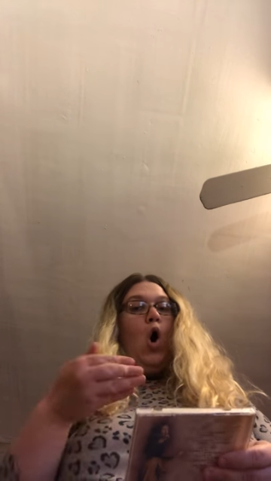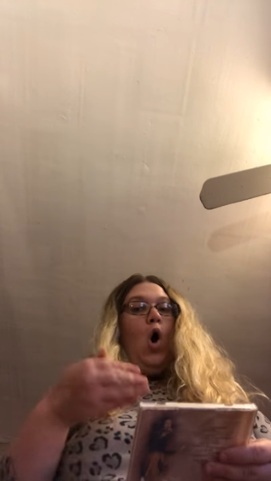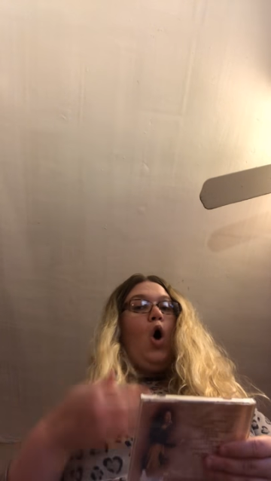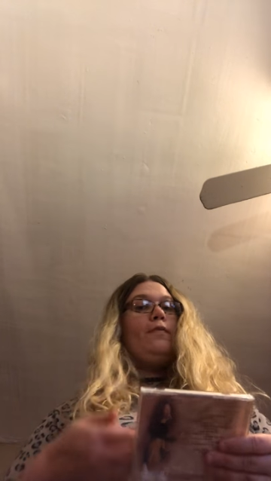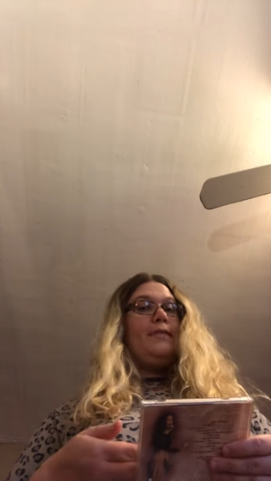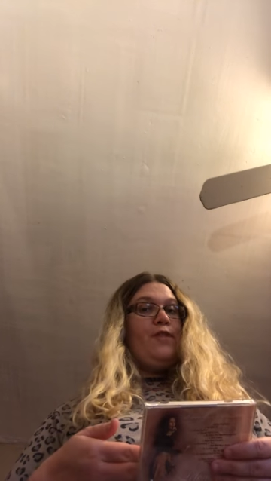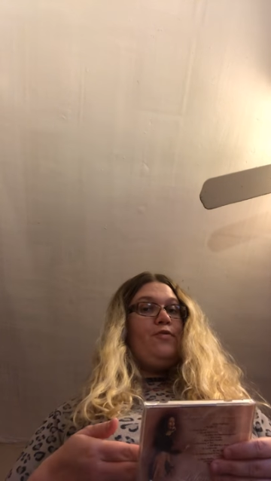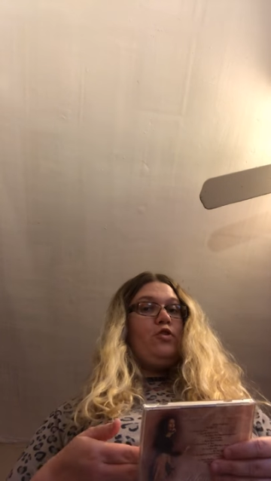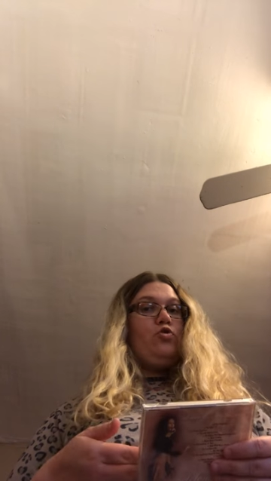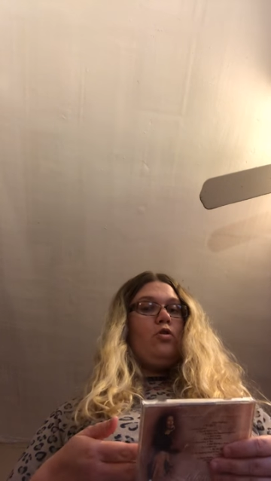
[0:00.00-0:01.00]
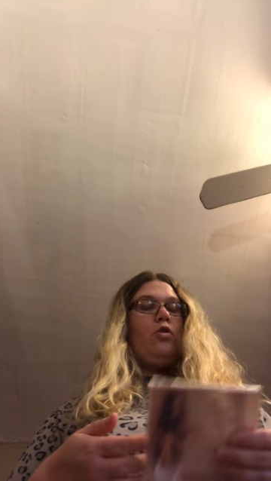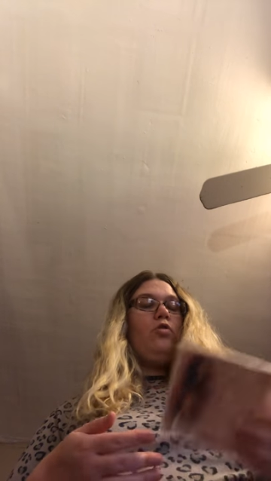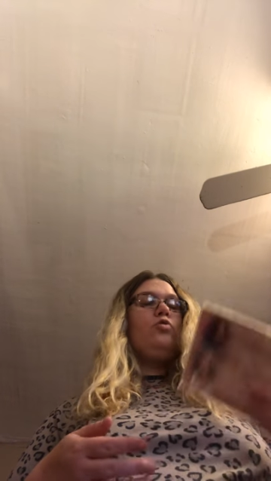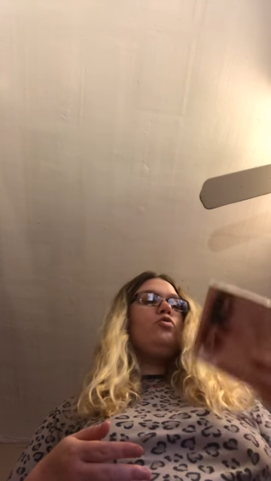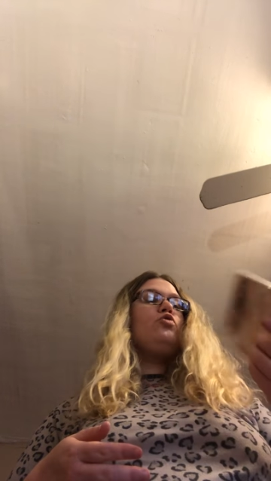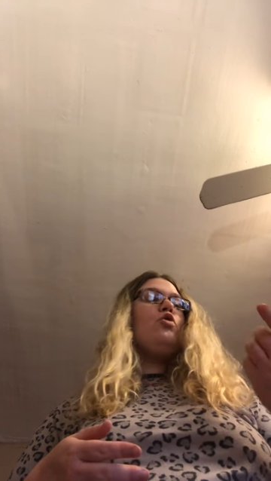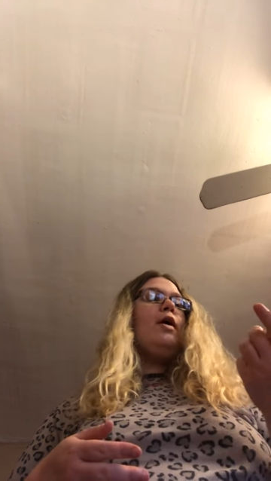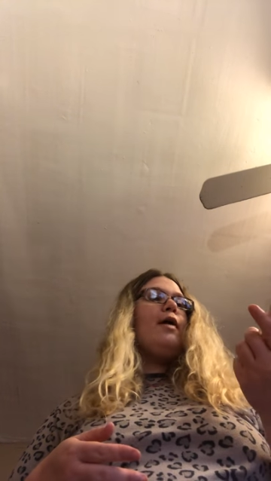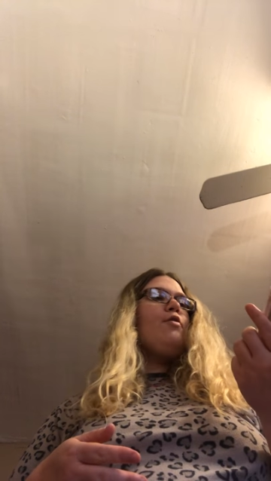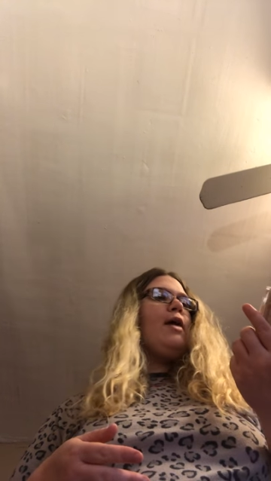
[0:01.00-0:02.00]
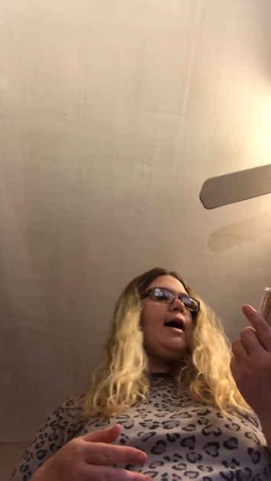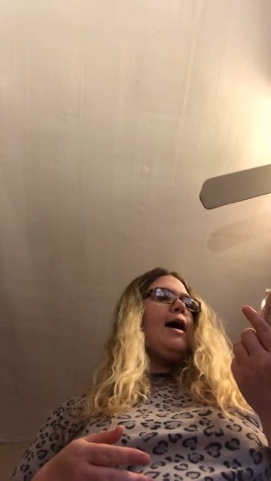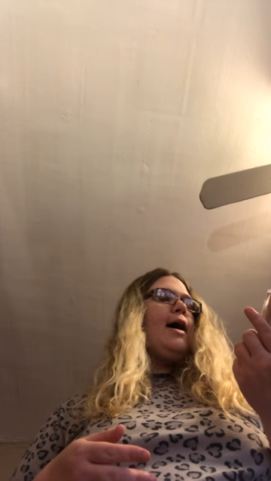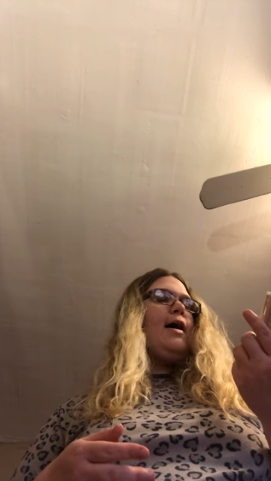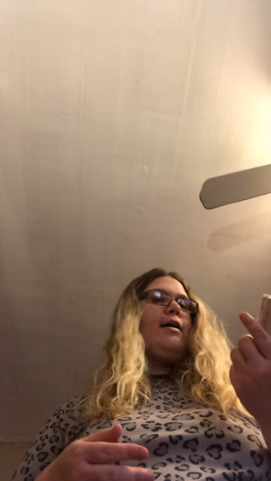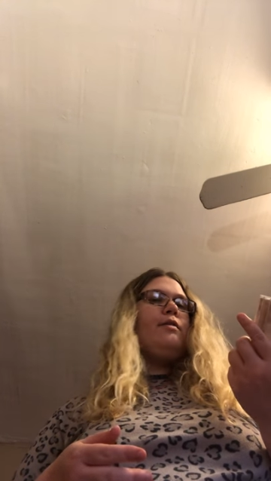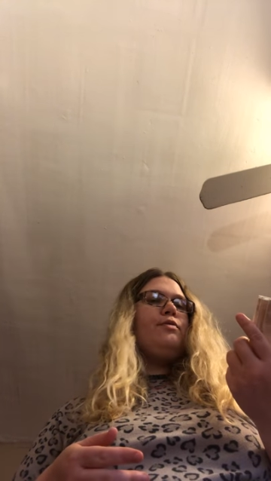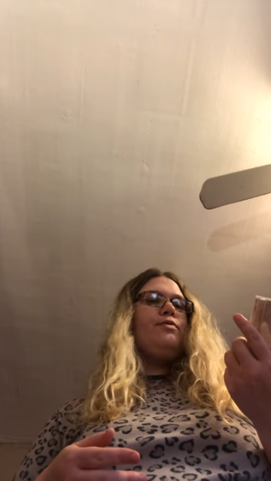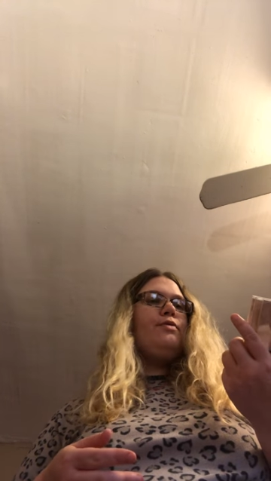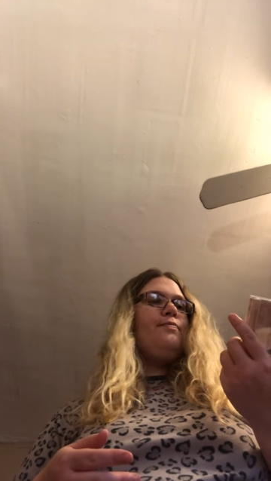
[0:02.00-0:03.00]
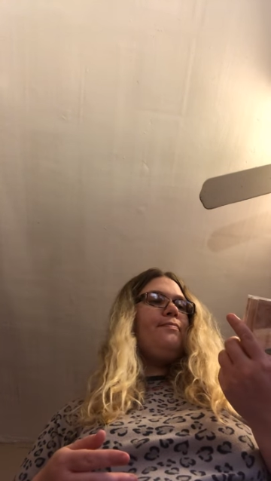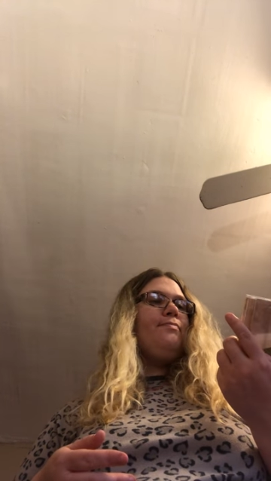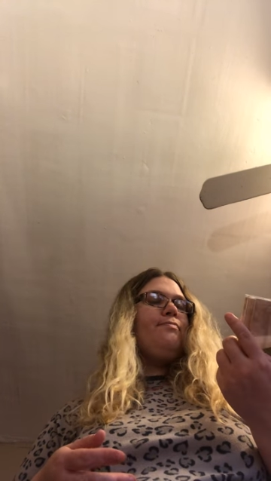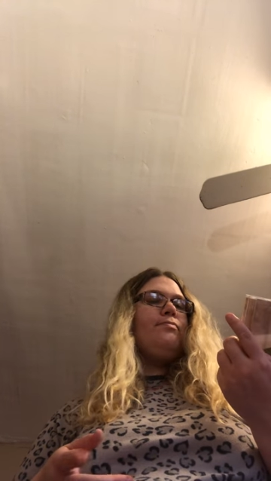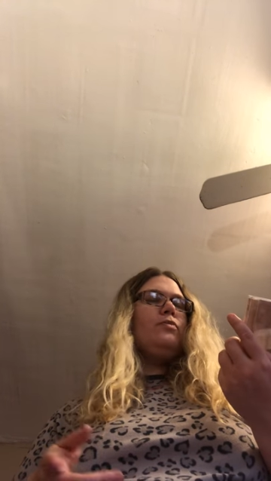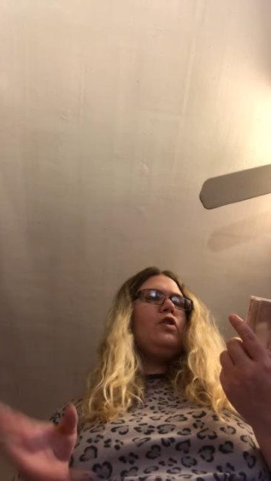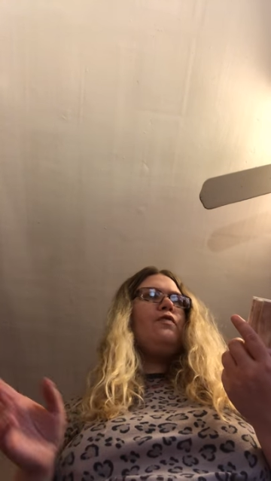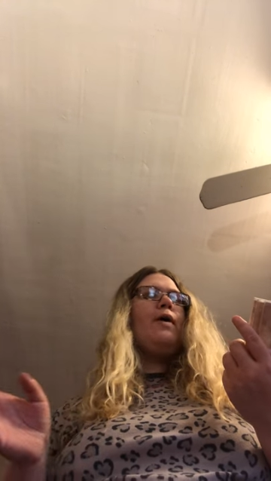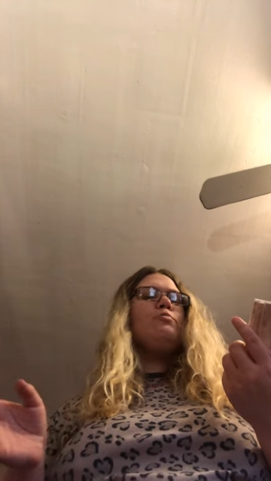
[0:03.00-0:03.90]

of different songs. So it will have, the volume